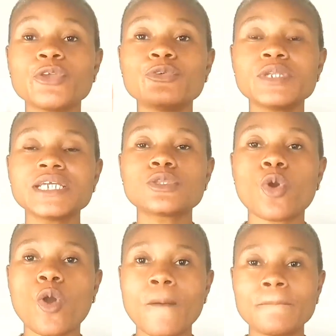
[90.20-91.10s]
you need
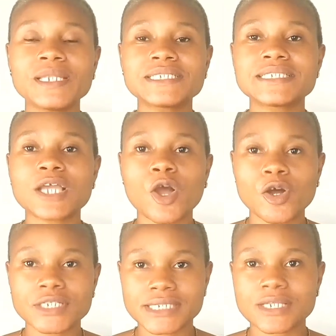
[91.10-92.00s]
to complete the
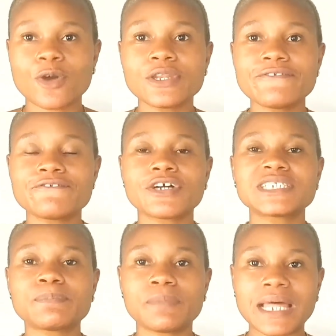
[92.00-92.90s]
course on the
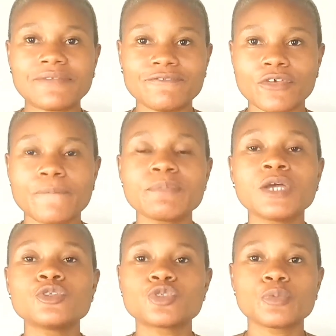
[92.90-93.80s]
first platform
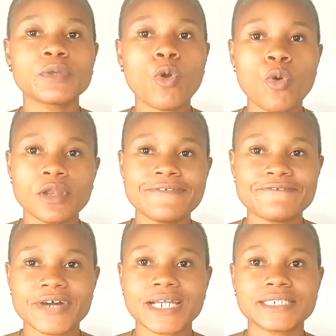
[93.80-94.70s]
to be
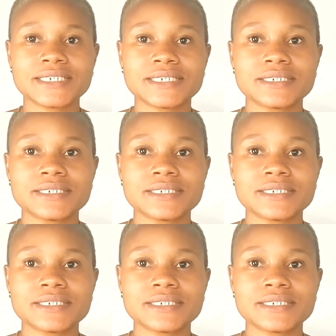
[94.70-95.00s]
qualified.